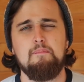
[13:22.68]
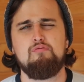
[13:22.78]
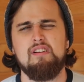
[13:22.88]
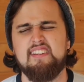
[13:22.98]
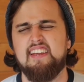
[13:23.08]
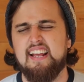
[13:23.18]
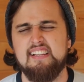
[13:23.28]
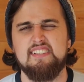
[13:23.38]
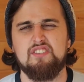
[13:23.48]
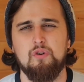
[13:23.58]
Pretty
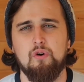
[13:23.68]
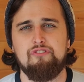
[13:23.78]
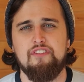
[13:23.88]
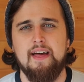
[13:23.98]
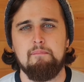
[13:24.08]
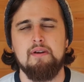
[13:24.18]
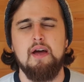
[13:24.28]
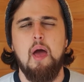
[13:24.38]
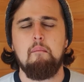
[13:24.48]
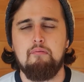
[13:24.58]
easy score for them.
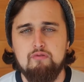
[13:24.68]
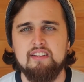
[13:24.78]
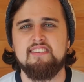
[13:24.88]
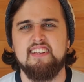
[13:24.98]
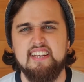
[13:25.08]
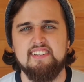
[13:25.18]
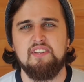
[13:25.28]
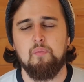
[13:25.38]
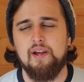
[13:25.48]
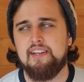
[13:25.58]
Pretty
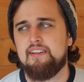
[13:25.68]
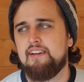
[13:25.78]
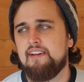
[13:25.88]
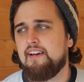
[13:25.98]
easy win.